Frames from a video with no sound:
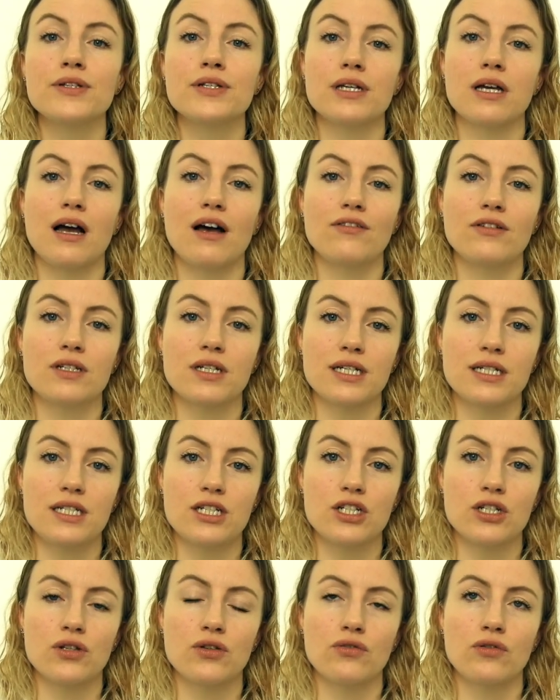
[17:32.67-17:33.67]
to have a
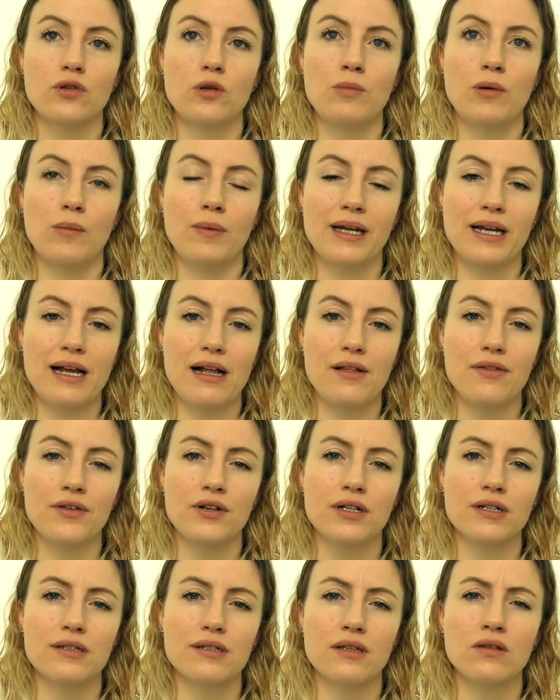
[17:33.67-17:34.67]
dietitian through the public health
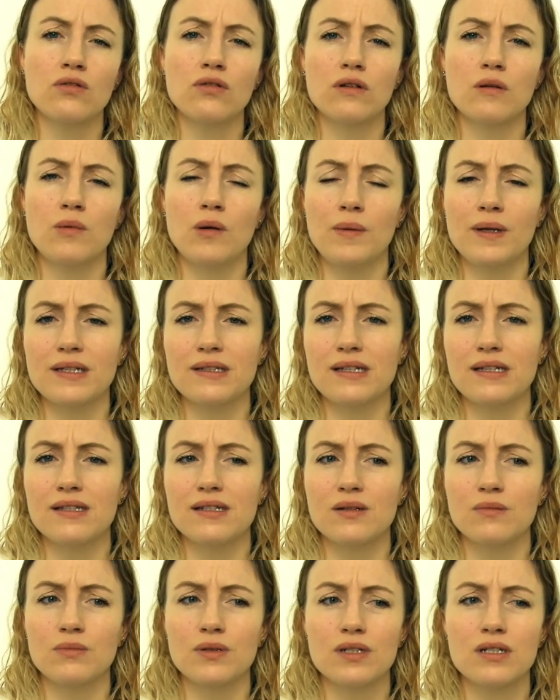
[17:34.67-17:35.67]
nurse and through the public
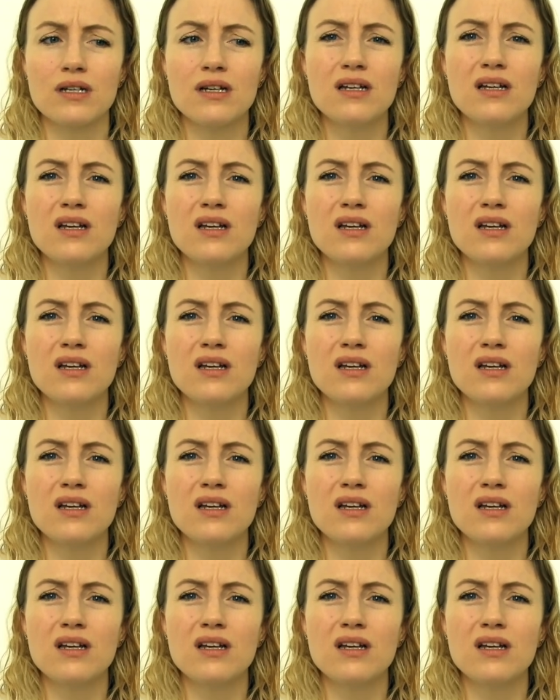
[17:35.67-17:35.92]
system, but